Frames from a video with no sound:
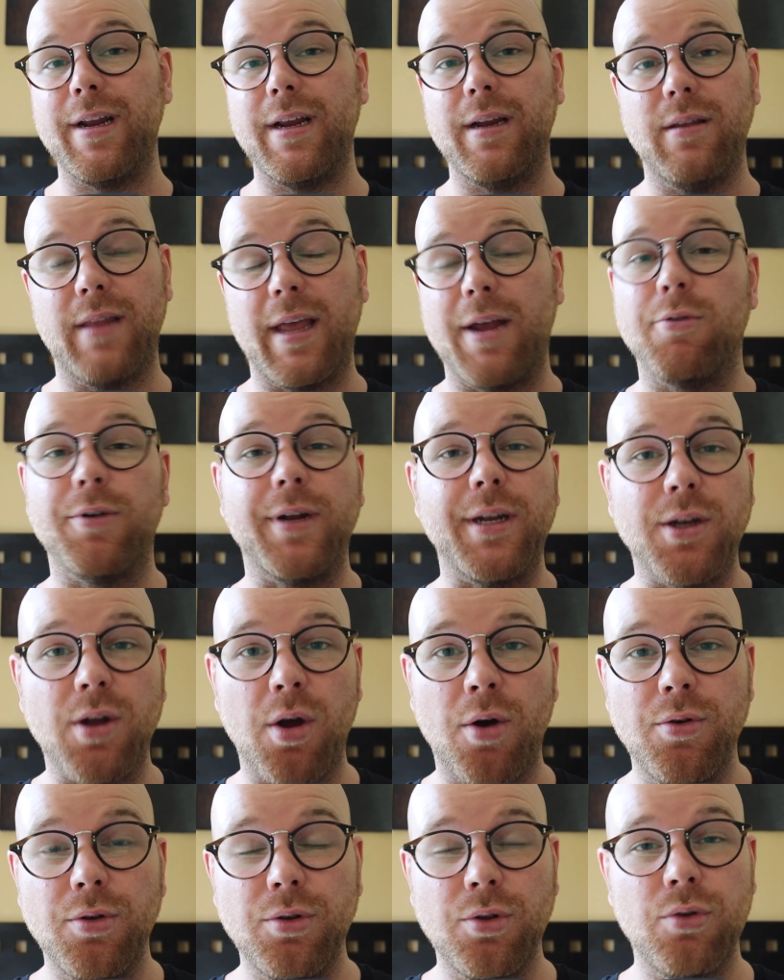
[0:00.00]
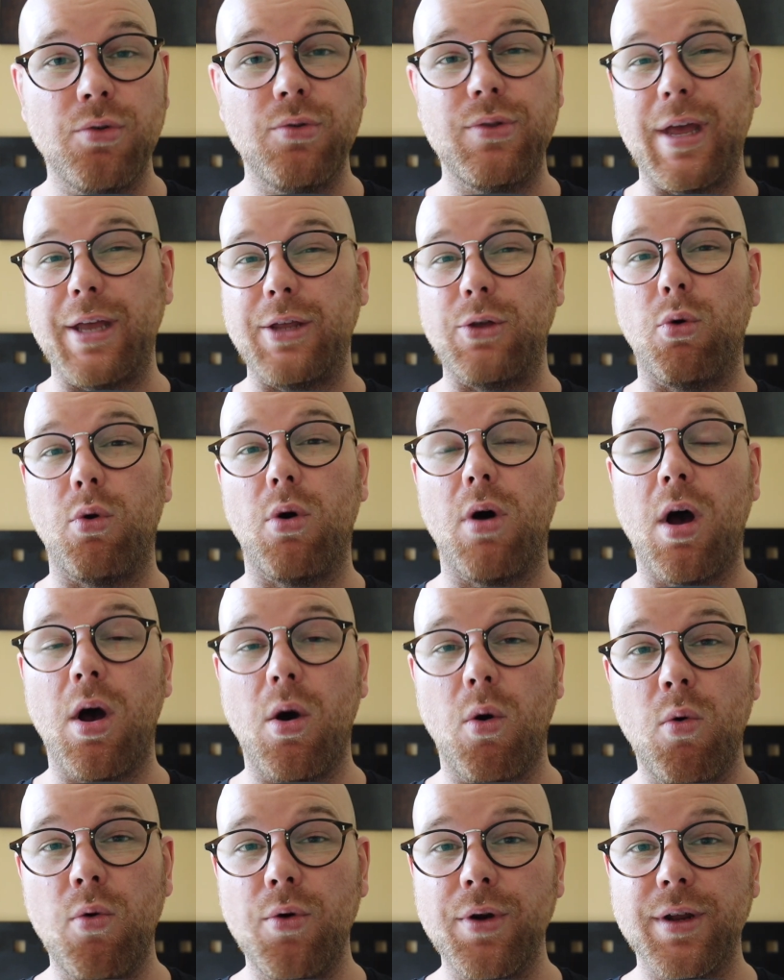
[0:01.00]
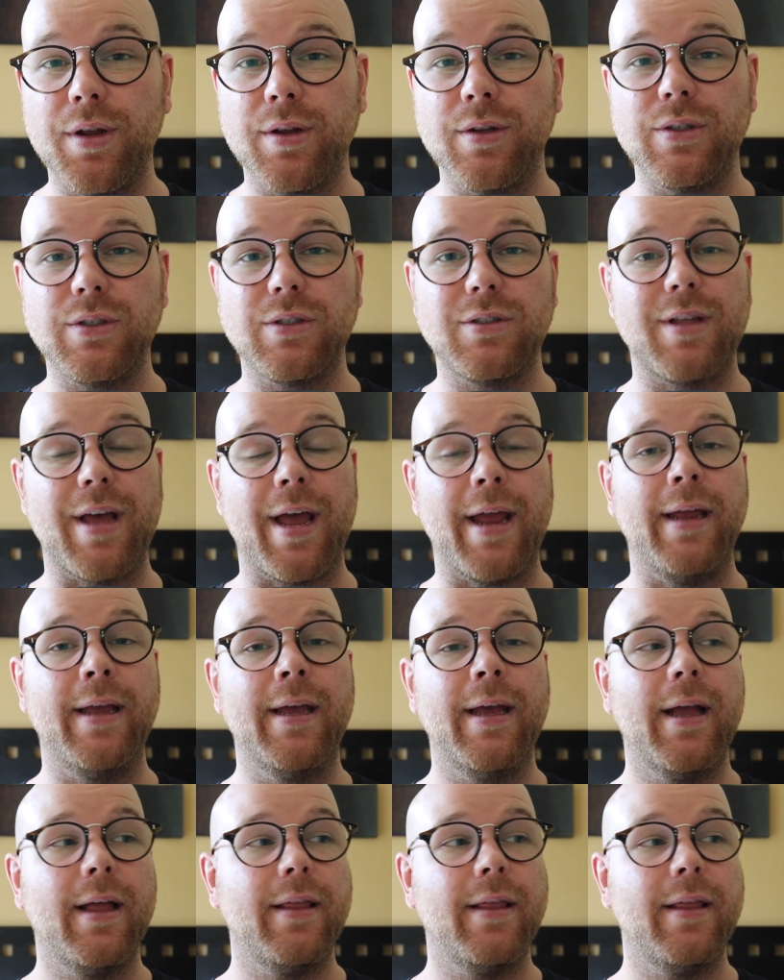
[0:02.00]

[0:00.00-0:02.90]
they already know you, they're your audience, they